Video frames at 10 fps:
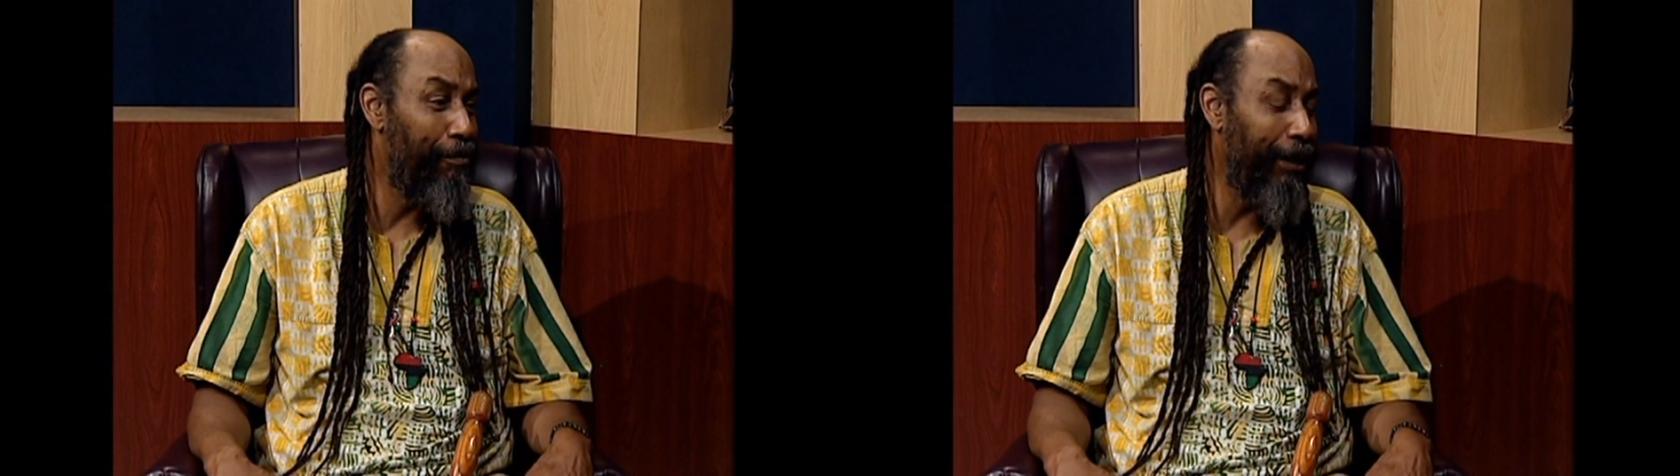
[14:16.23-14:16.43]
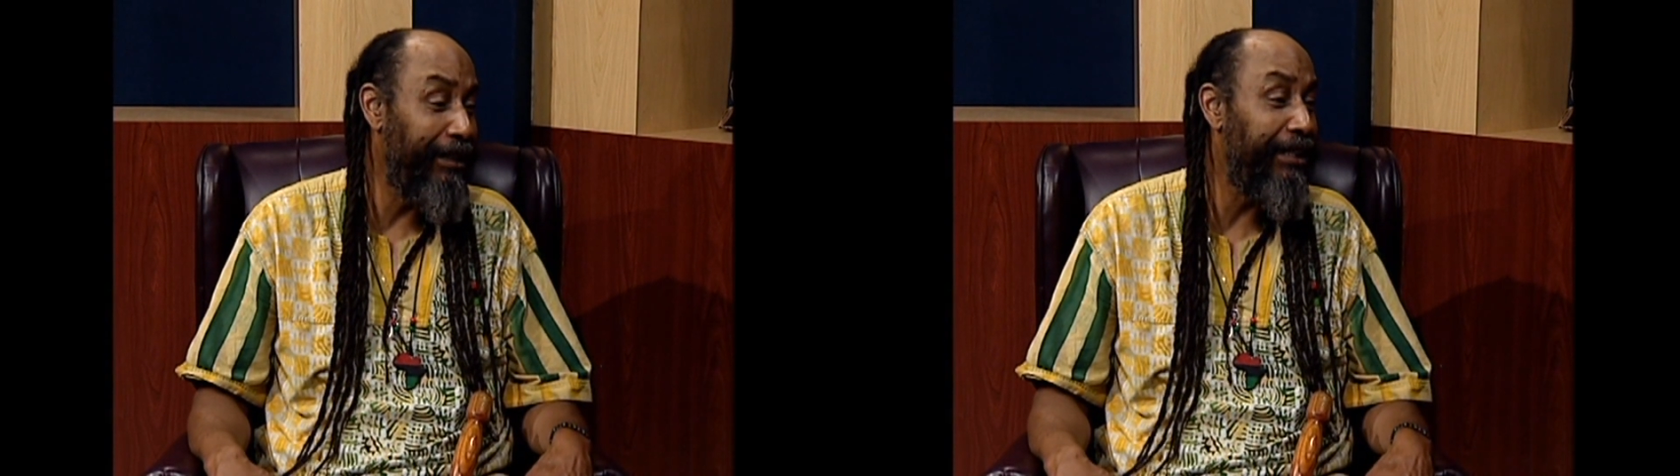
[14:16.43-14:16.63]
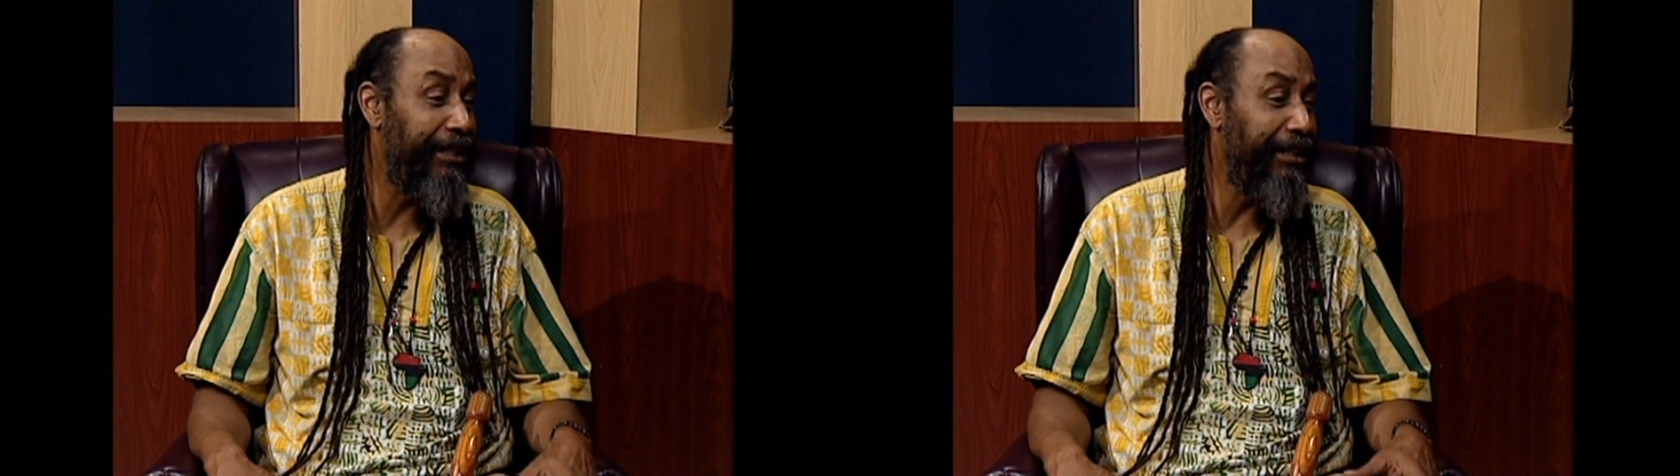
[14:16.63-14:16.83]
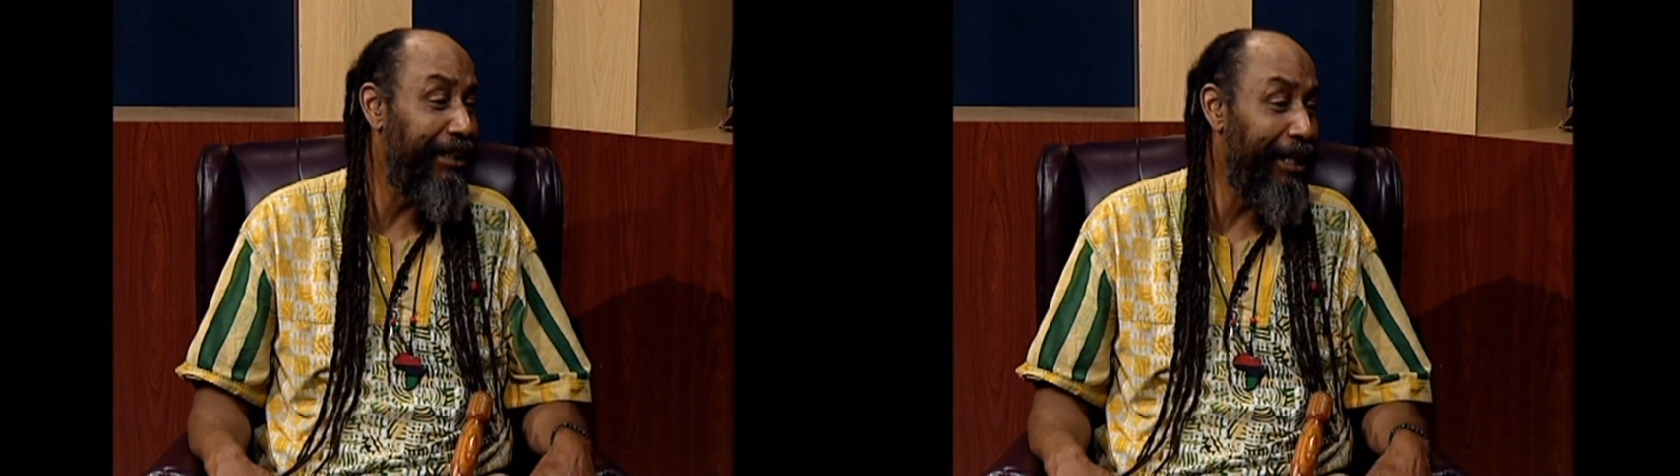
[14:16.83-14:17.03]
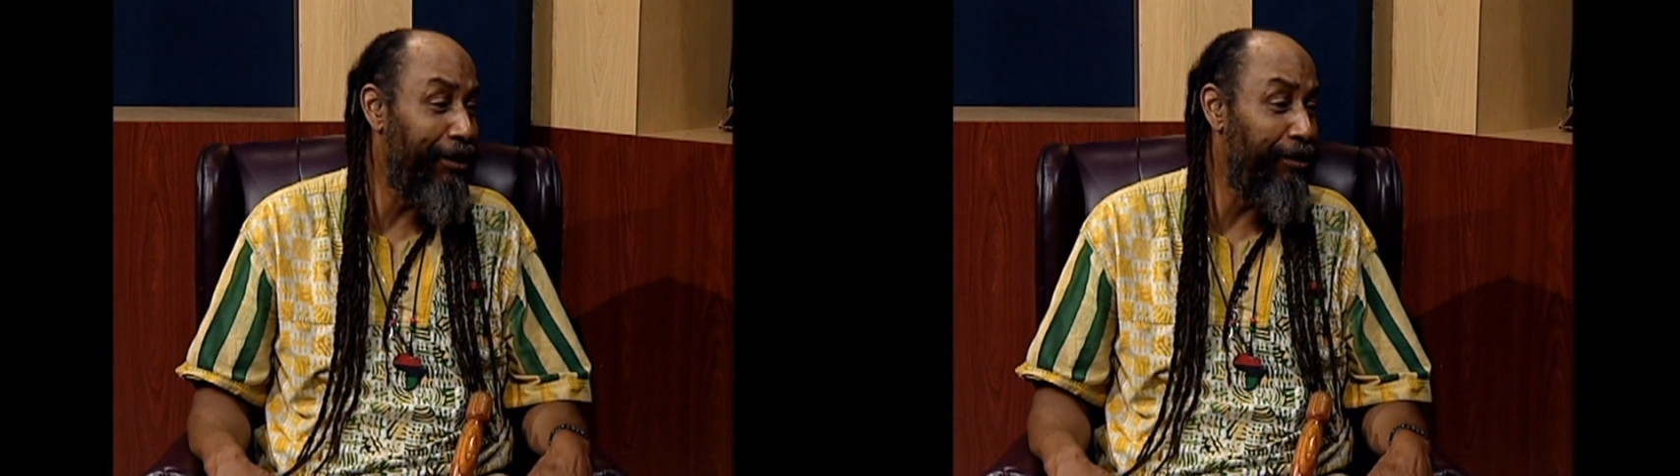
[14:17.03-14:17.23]
but this
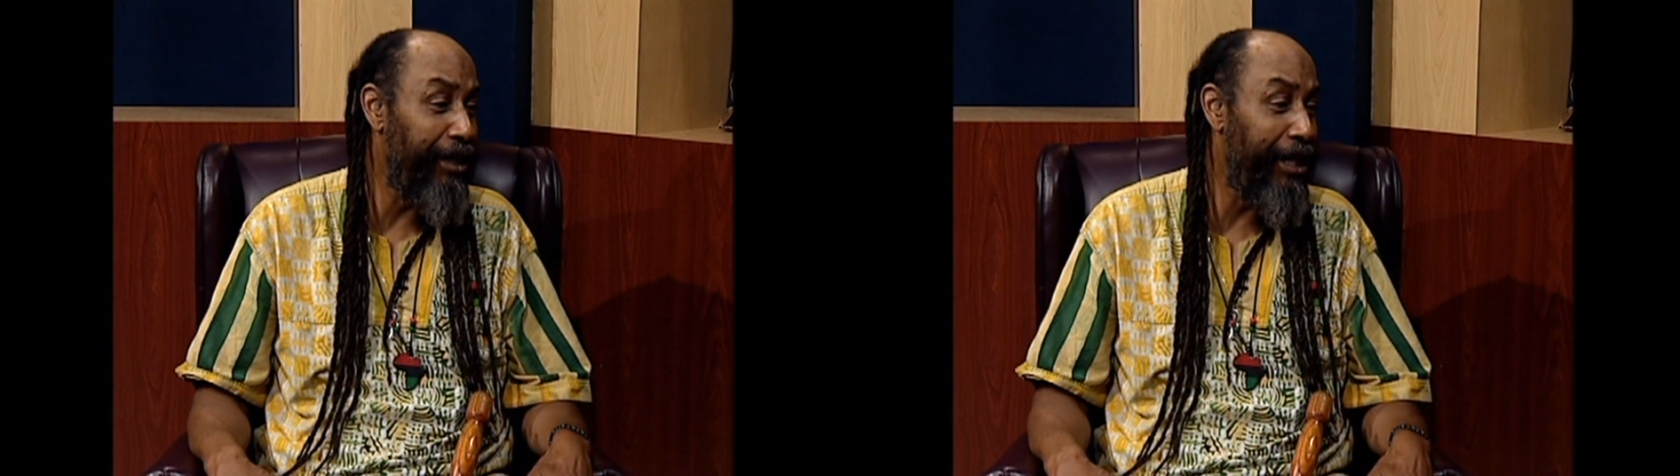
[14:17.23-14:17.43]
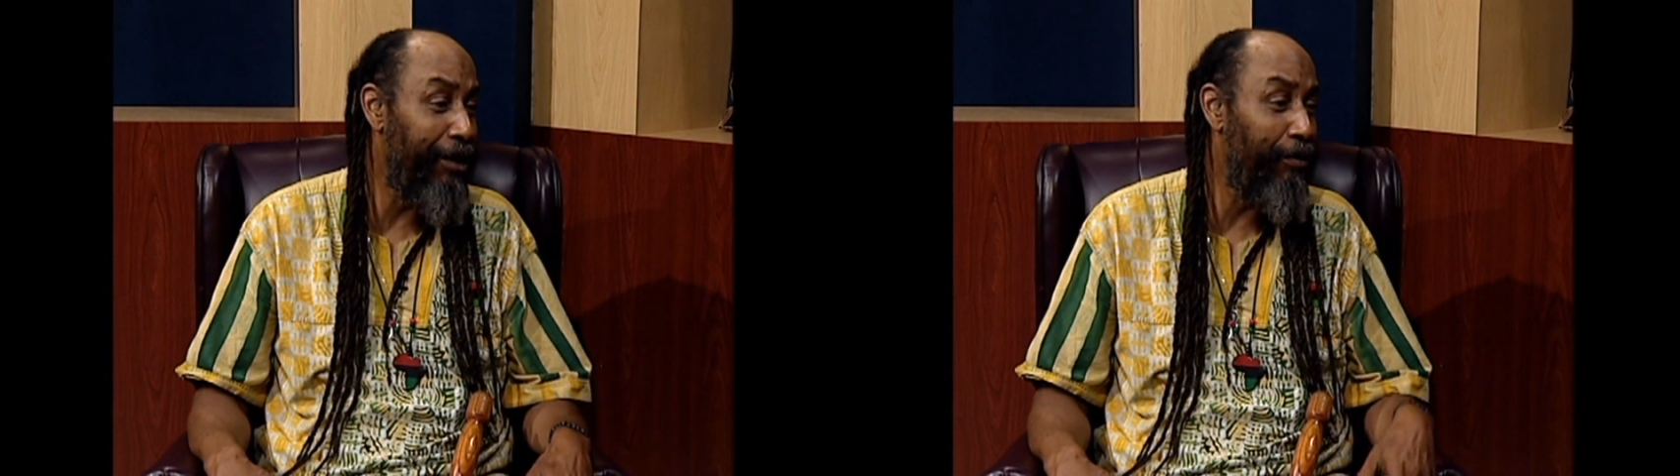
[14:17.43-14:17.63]
centennial year,